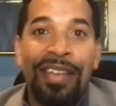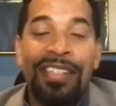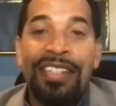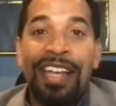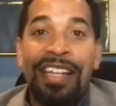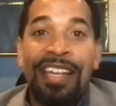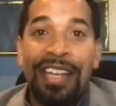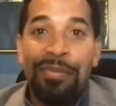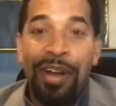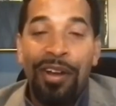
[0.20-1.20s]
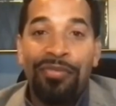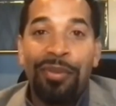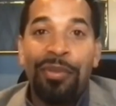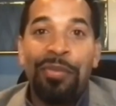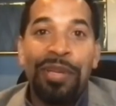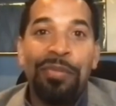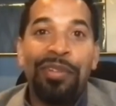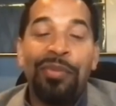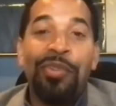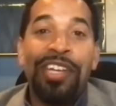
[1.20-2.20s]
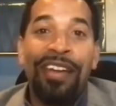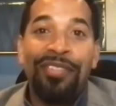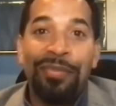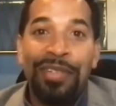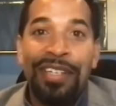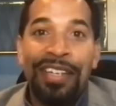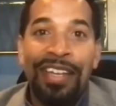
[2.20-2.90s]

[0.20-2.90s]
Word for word: A community Zoom meeting. We have to be hmm.